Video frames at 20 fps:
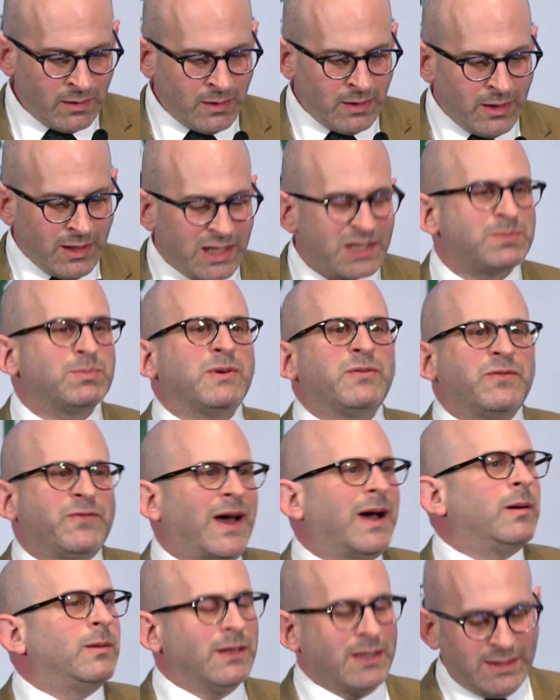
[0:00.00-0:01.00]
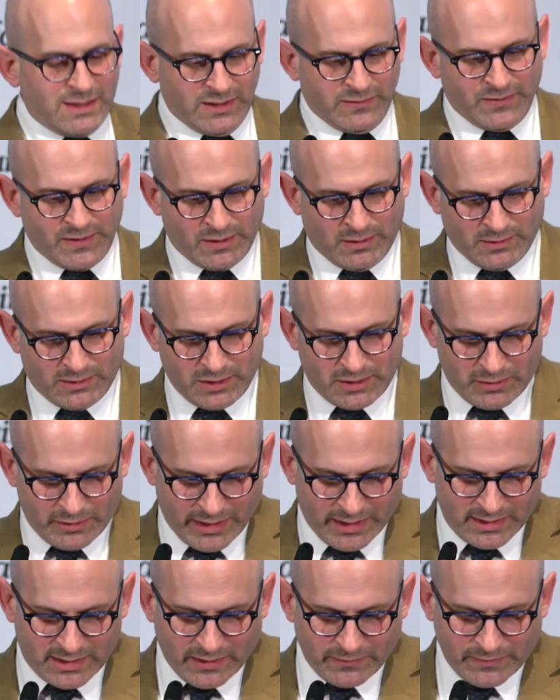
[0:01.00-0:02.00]
It's profoundly difficult to create
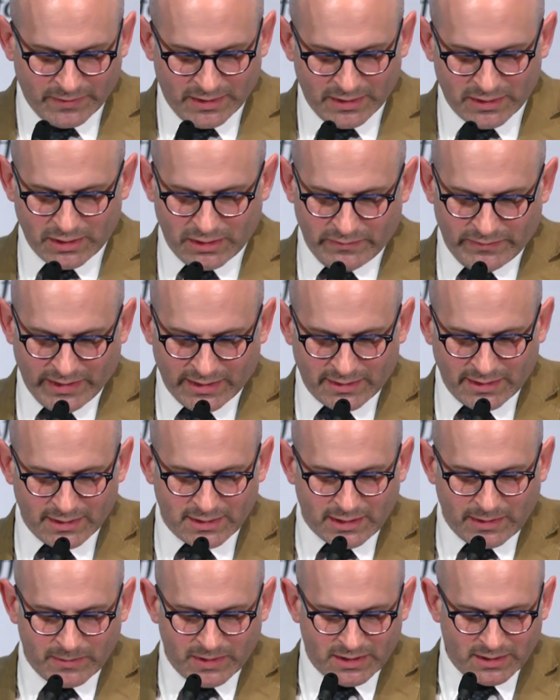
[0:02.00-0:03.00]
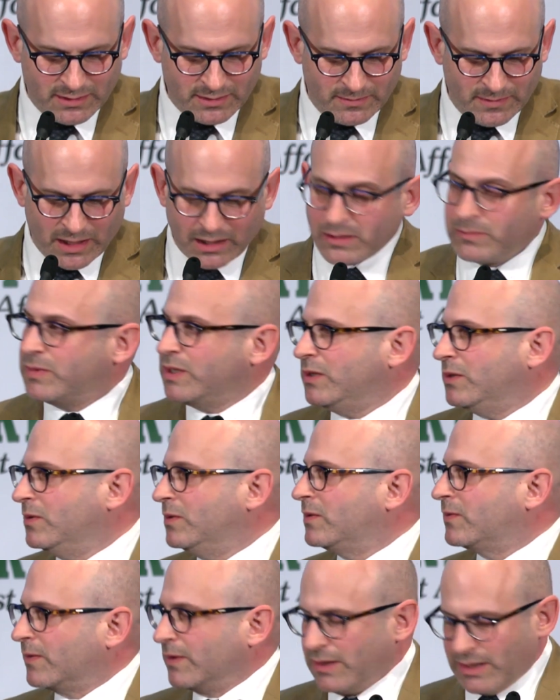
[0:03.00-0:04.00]
a definition of anti-Semitism that can be
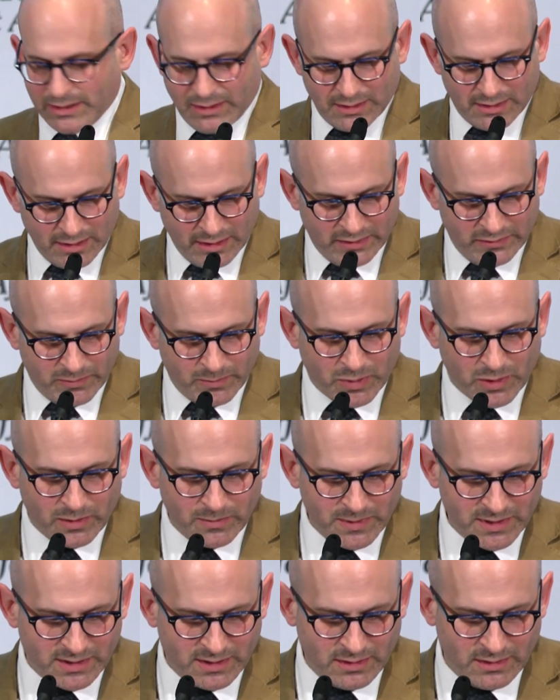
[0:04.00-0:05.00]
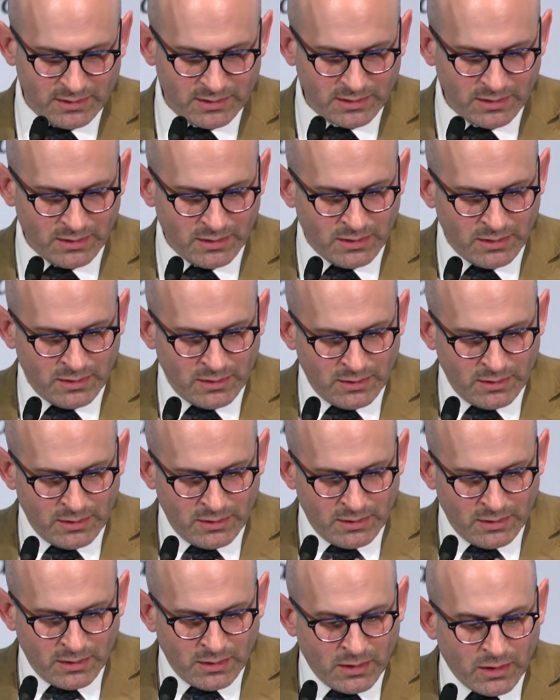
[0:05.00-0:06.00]
used for legislative purposes.
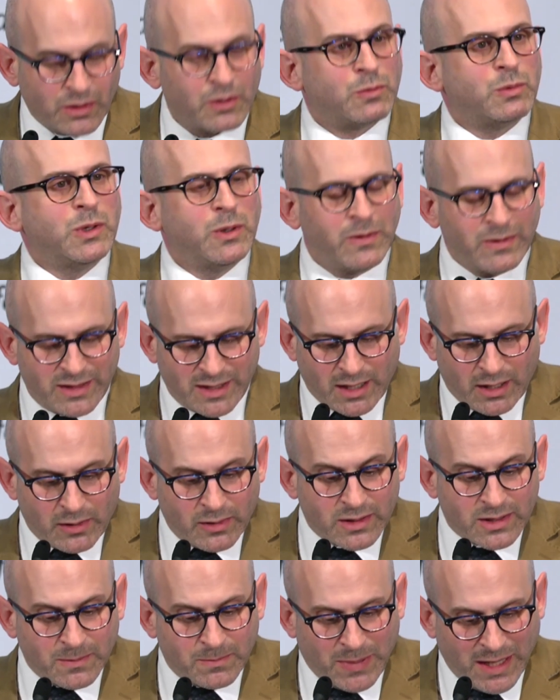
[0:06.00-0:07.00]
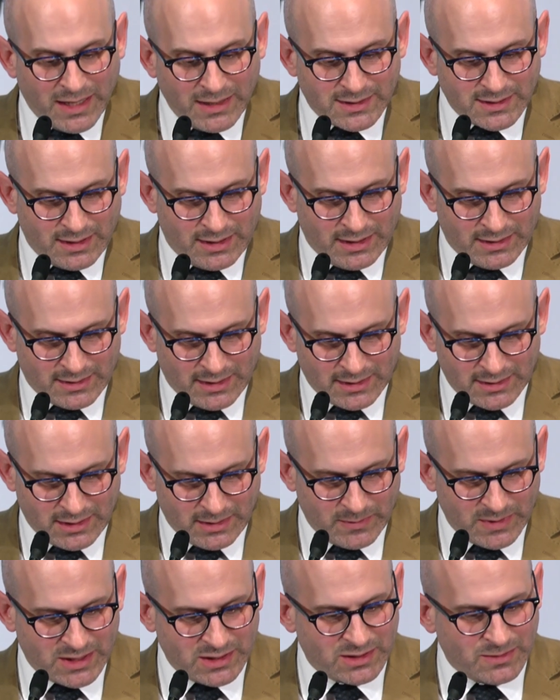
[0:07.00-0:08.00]
The root of the current debates on
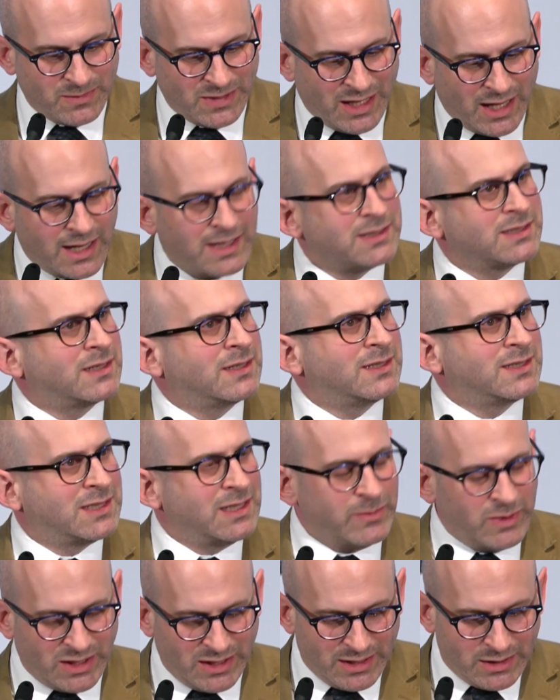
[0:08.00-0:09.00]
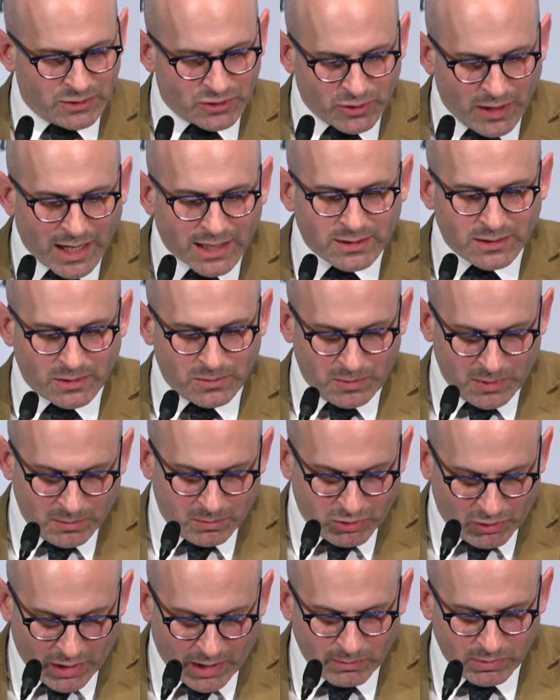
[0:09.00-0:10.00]
anti-Semitism lies in a seemingly intractable
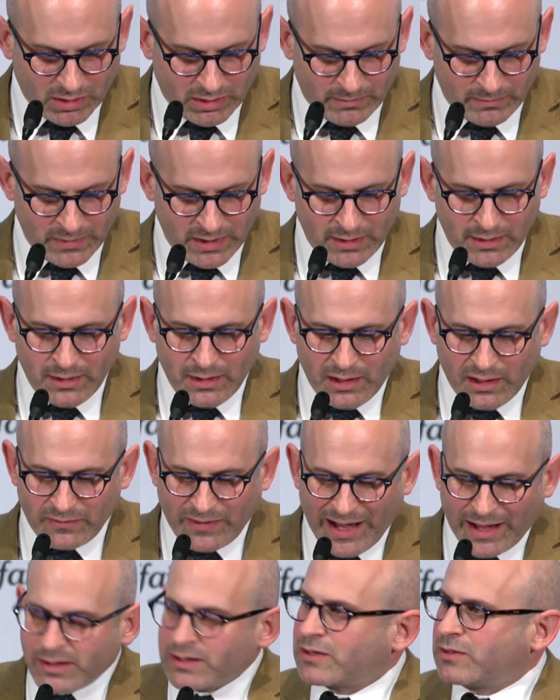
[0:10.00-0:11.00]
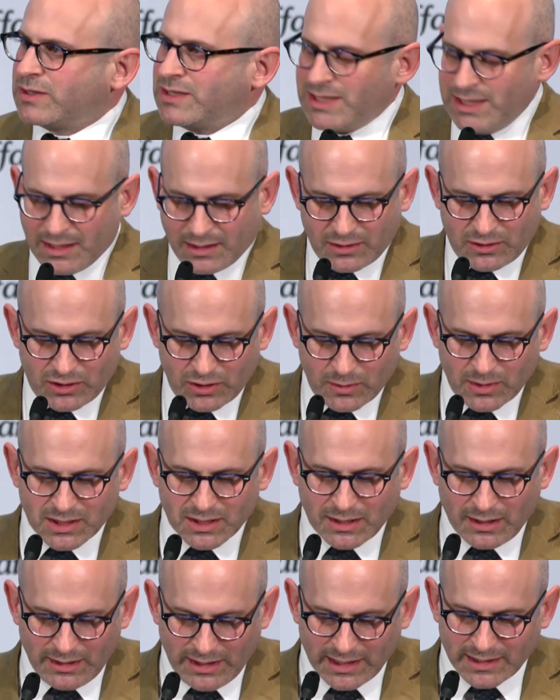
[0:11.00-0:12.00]
problem of how to critique Jewish
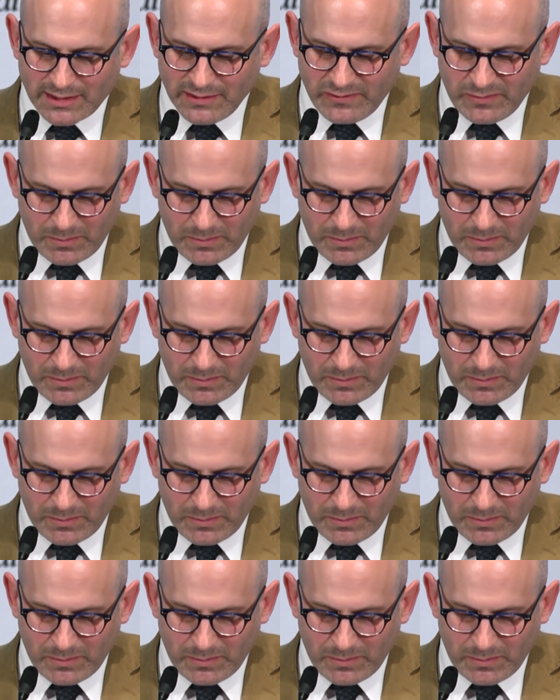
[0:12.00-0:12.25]
collective